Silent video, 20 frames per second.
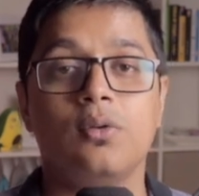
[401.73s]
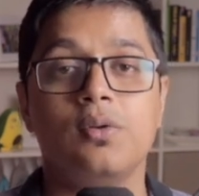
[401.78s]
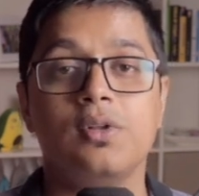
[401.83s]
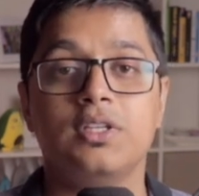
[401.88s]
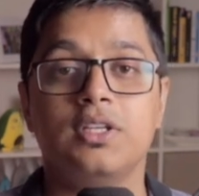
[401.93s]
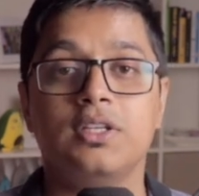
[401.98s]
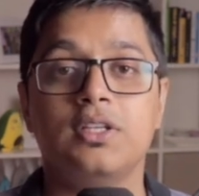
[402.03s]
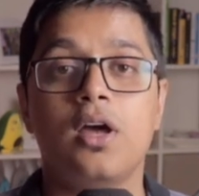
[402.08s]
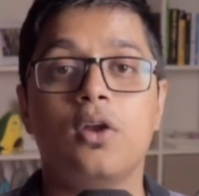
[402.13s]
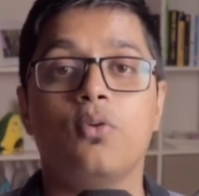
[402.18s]
will
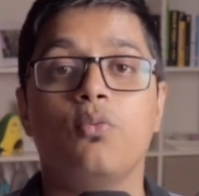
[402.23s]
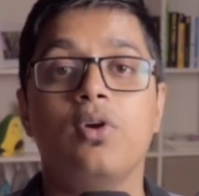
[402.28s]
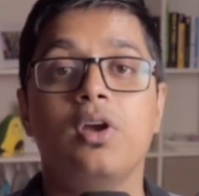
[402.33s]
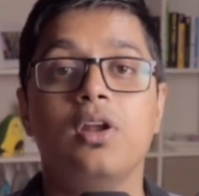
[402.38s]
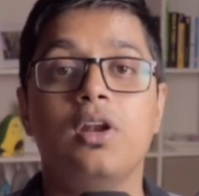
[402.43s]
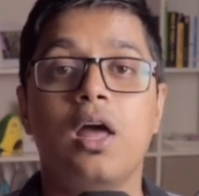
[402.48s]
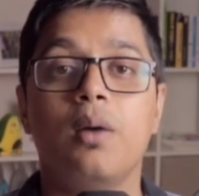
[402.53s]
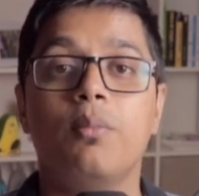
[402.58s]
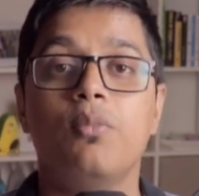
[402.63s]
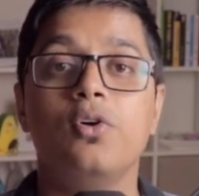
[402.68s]
see that we
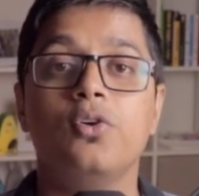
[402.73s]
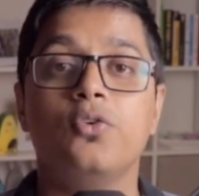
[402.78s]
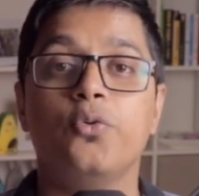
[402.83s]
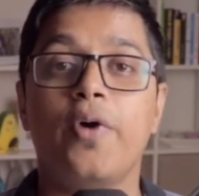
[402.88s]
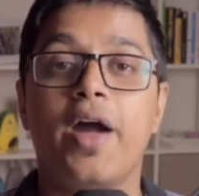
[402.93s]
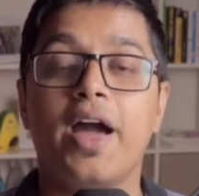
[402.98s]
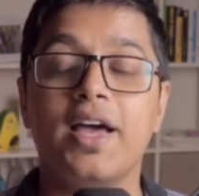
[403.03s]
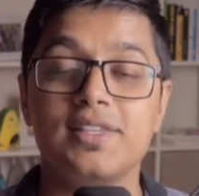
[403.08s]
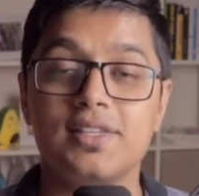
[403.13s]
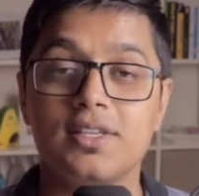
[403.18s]
will able to
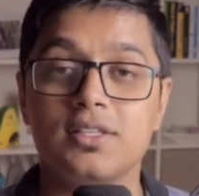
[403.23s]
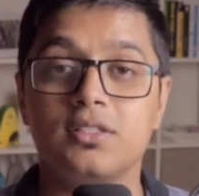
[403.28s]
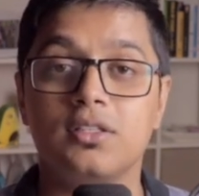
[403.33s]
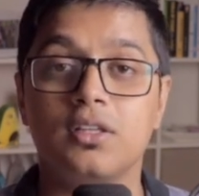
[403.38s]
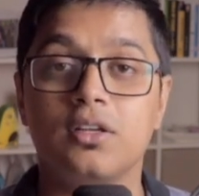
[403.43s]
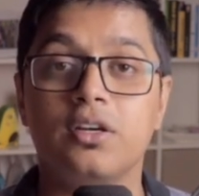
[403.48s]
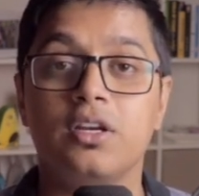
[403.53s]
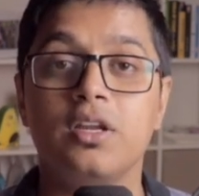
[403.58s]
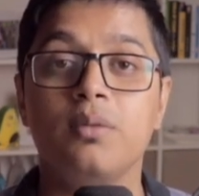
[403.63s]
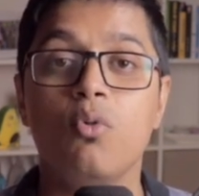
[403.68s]
access
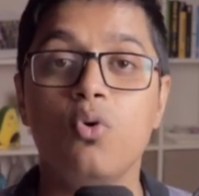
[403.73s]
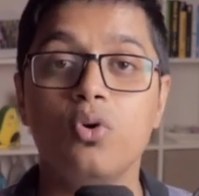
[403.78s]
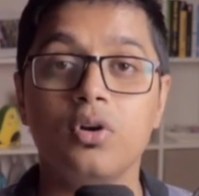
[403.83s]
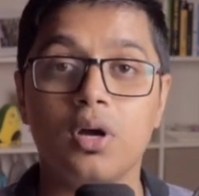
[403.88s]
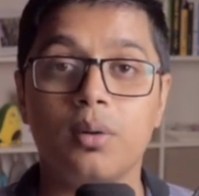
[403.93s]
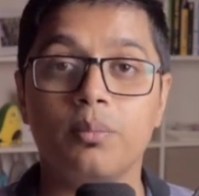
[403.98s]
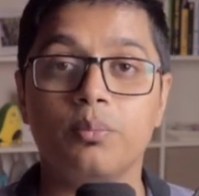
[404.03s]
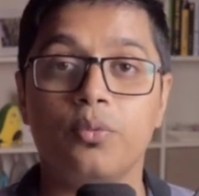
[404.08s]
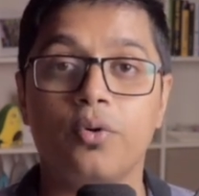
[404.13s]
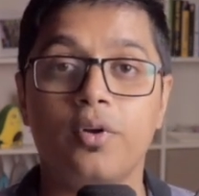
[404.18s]
the remote
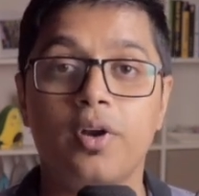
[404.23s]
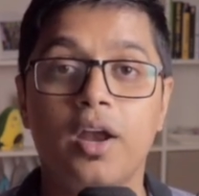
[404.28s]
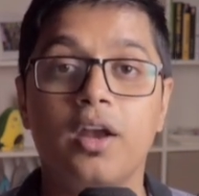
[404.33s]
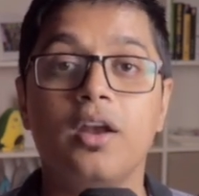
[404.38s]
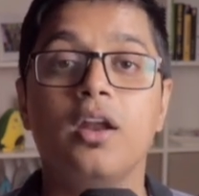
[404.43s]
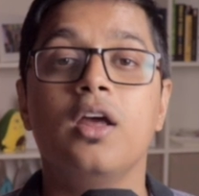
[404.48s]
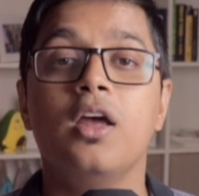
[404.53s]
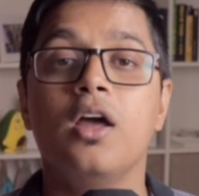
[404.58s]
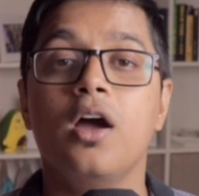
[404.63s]
component